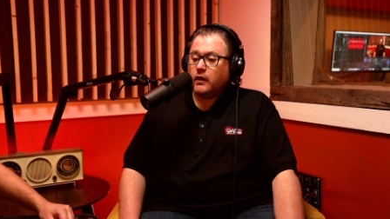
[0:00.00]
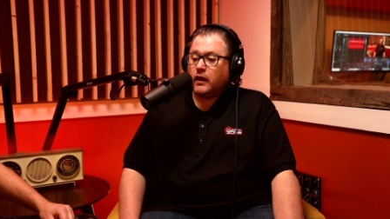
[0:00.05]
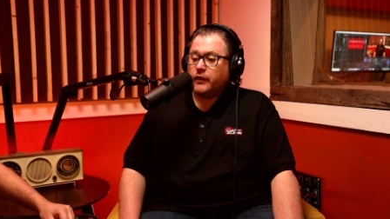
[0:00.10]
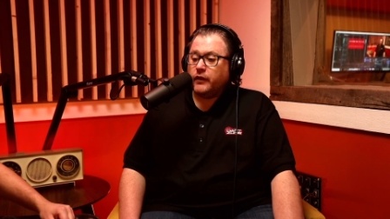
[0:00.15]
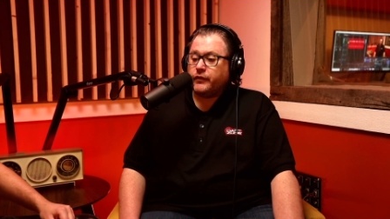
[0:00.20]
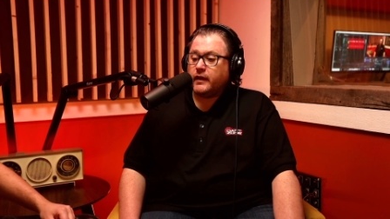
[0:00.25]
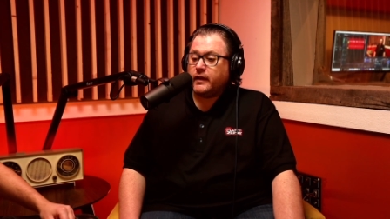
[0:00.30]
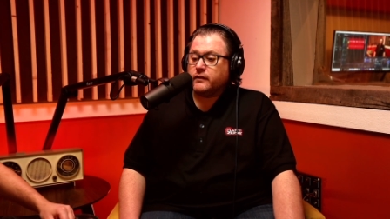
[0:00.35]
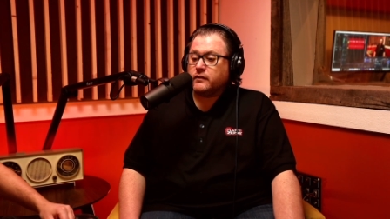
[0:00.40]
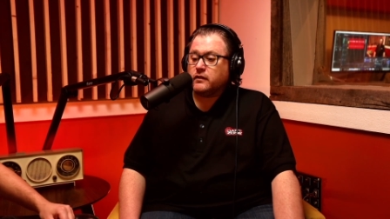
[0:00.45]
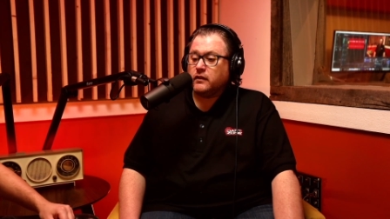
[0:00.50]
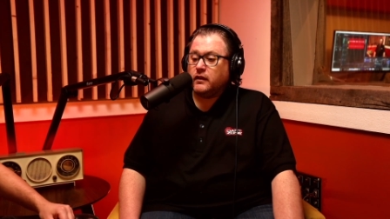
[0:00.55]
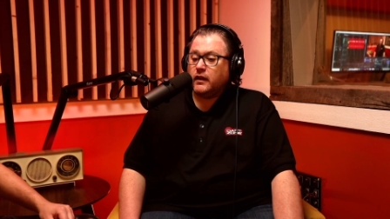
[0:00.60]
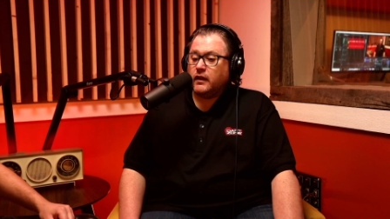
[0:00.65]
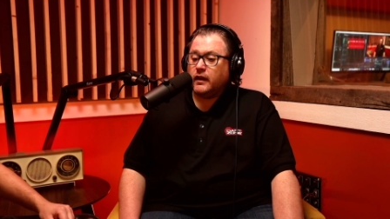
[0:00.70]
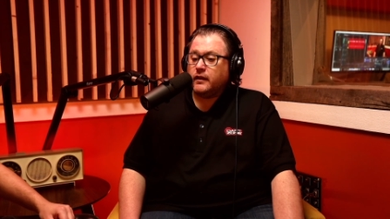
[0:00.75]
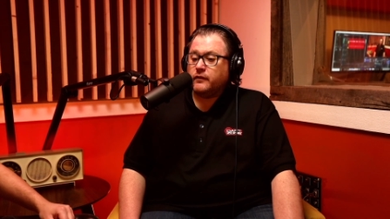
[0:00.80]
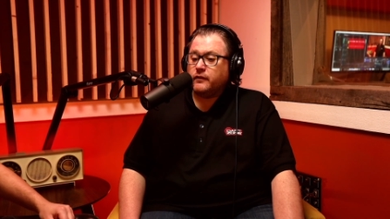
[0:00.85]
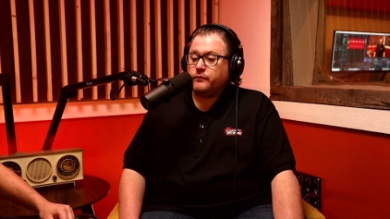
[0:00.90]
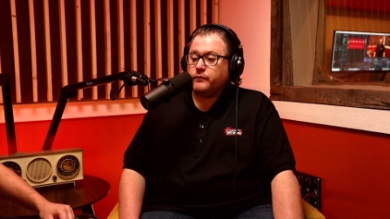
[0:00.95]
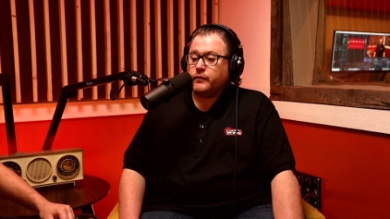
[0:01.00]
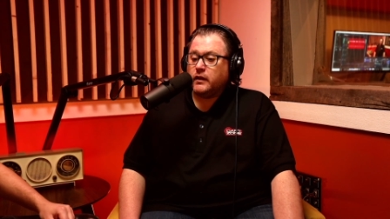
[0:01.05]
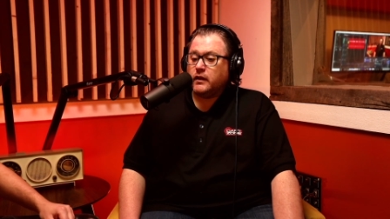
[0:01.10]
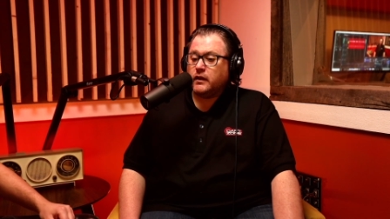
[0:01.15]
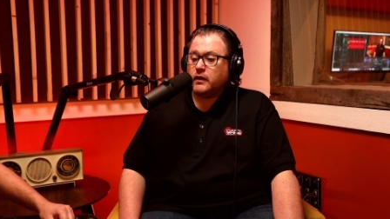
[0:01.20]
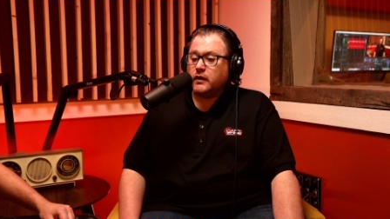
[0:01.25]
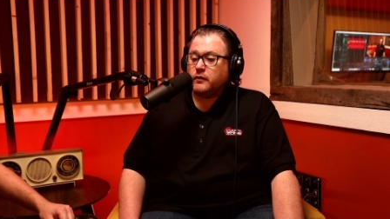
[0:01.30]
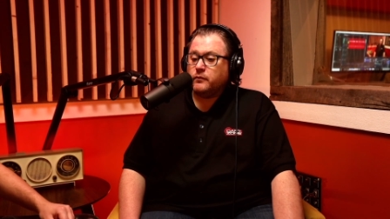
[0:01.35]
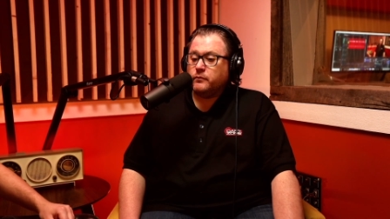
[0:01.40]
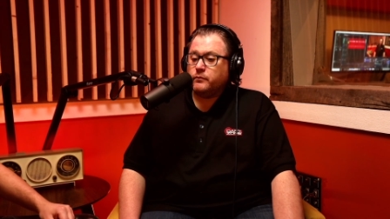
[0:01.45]
I think it's a lot
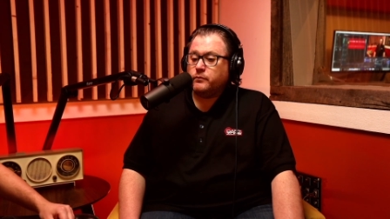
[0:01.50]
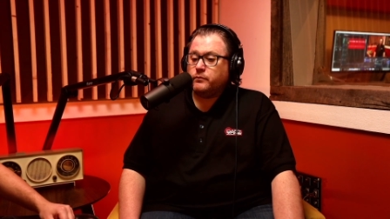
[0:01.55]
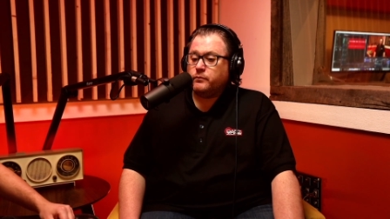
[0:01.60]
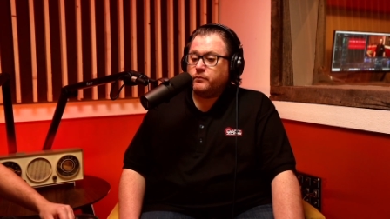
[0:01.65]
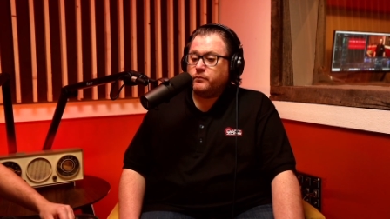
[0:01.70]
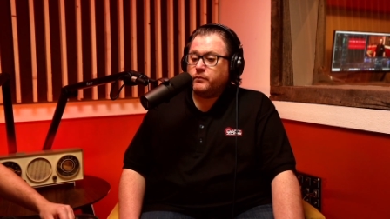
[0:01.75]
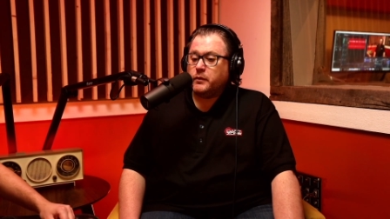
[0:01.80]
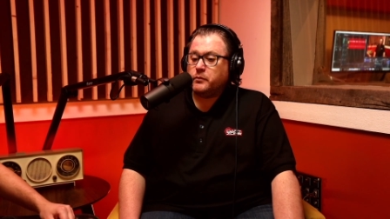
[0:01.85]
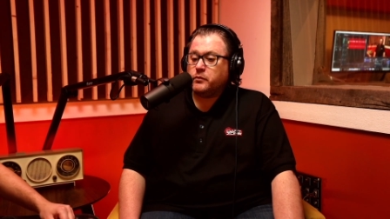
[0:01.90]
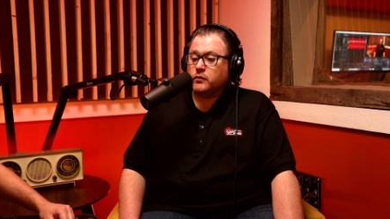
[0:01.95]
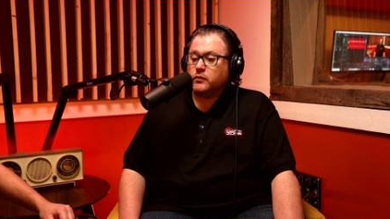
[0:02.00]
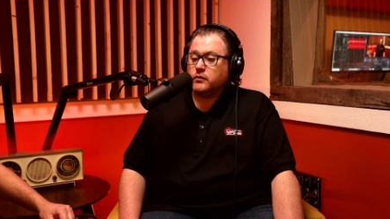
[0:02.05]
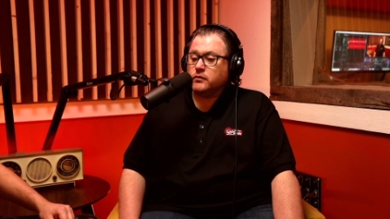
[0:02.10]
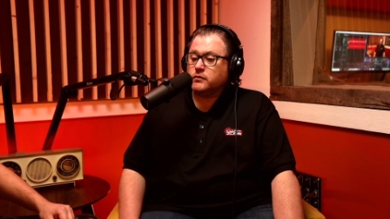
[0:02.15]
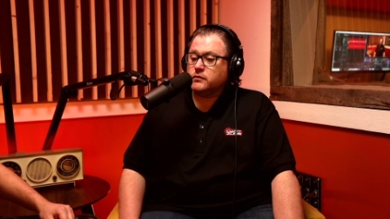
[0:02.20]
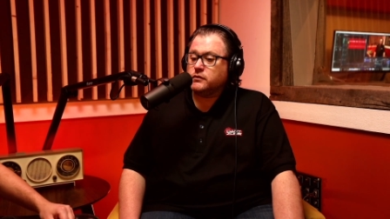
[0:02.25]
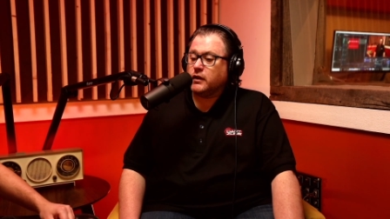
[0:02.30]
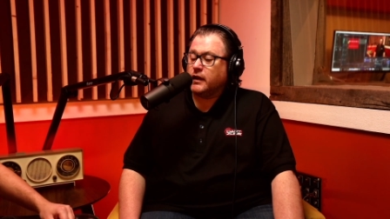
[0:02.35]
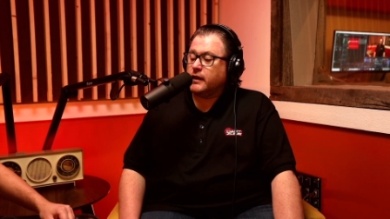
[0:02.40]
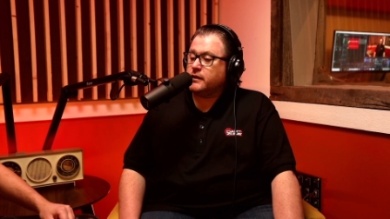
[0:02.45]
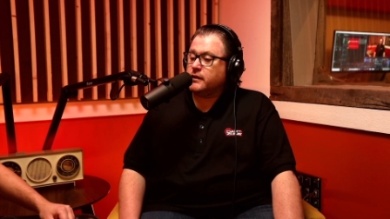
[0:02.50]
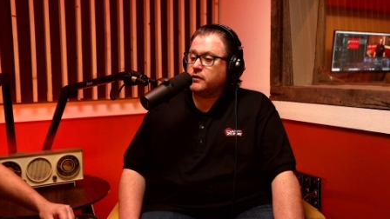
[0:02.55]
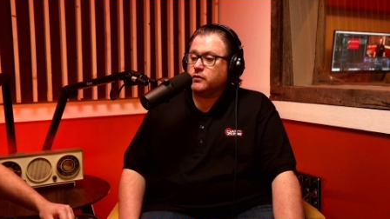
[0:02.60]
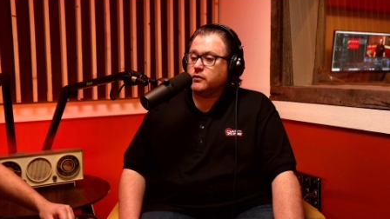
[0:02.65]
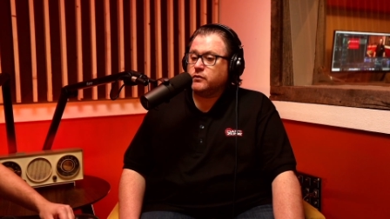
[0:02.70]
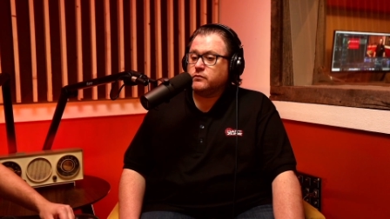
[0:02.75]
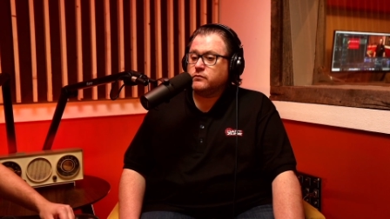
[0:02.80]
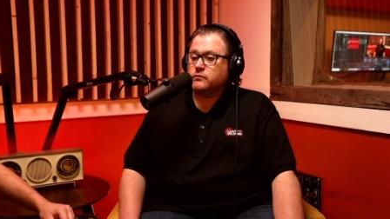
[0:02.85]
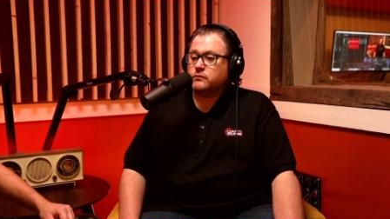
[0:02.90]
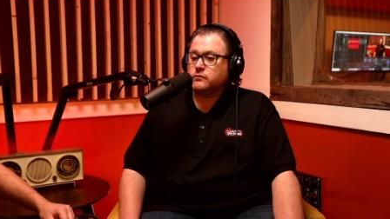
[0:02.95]
of people trying
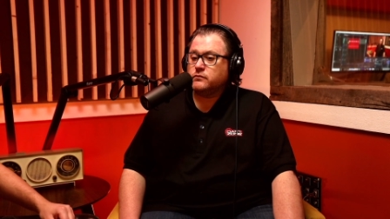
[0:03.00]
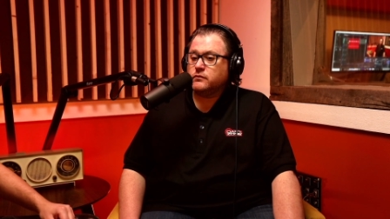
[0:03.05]
to